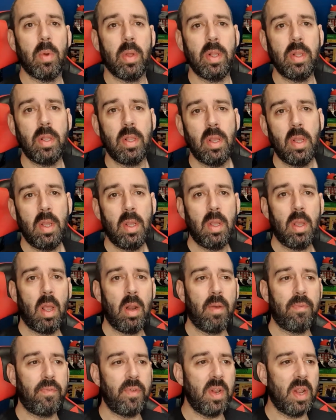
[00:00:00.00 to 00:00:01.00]
And I
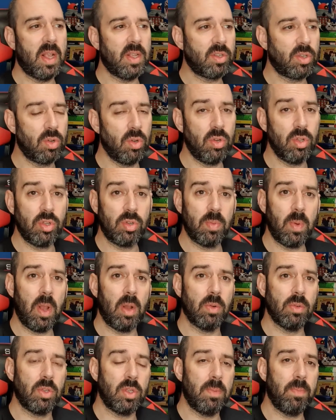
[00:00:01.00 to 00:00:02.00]
think that's good as
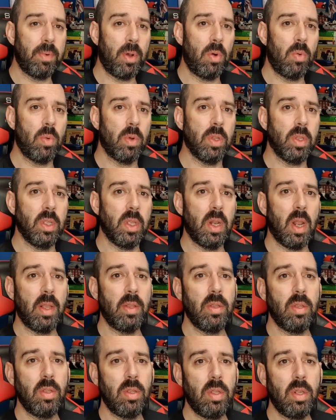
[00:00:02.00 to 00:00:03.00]
well. It's important, you know,
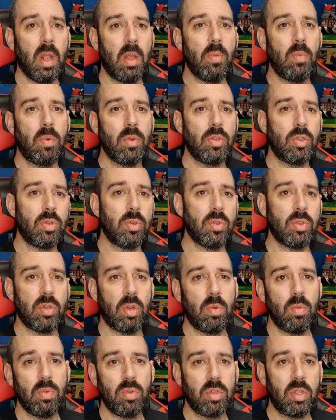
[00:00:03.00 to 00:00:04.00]
you know what sort of
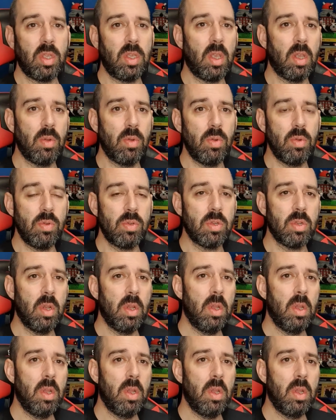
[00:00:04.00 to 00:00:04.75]
tools to use.